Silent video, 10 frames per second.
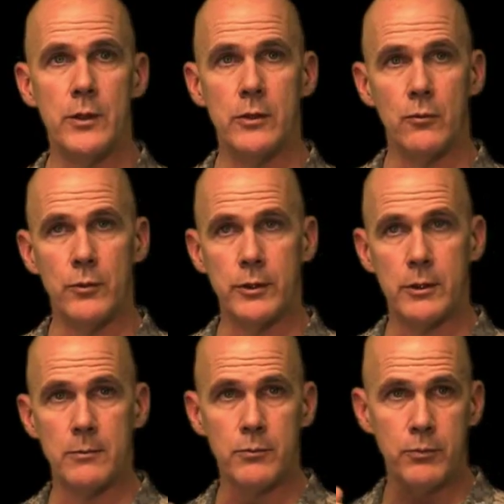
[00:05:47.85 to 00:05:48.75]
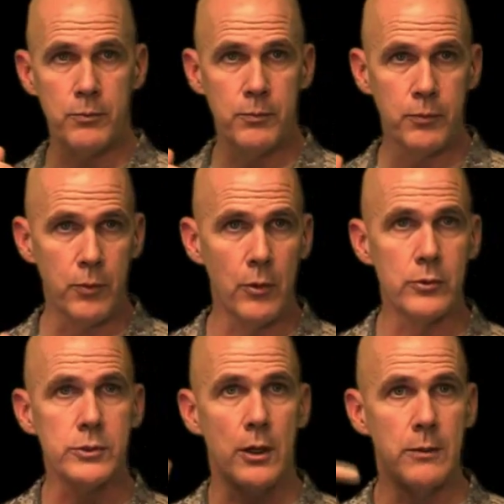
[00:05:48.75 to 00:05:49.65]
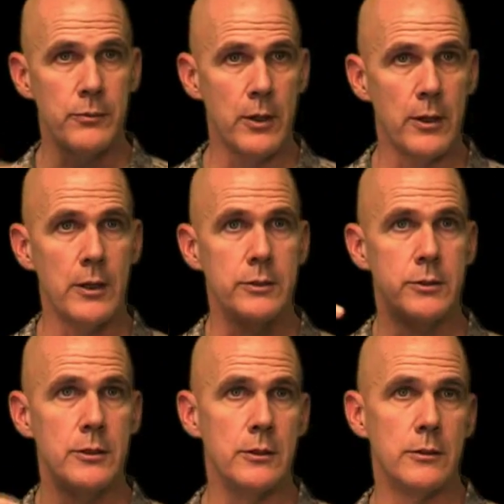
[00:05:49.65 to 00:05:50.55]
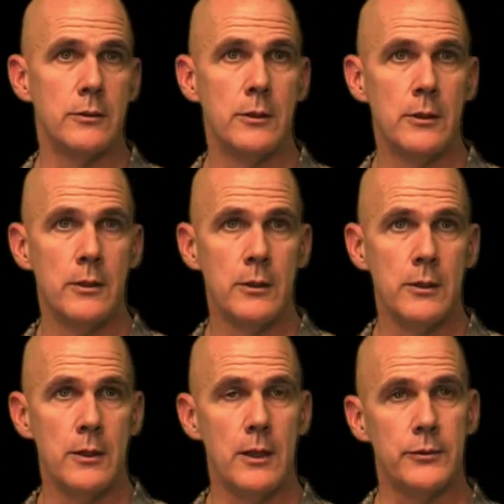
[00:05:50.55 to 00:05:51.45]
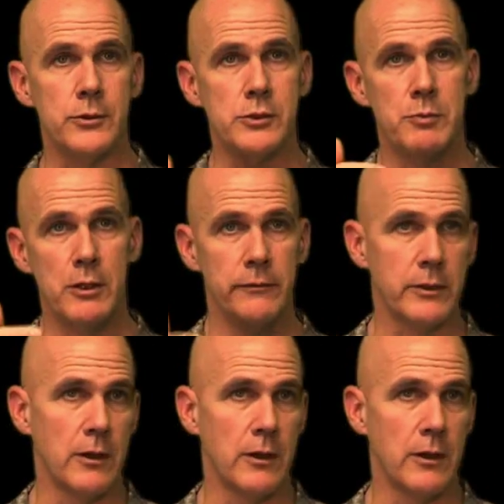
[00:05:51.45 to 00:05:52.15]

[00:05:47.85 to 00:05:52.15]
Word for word: and that we can prototype that idea at the speed of a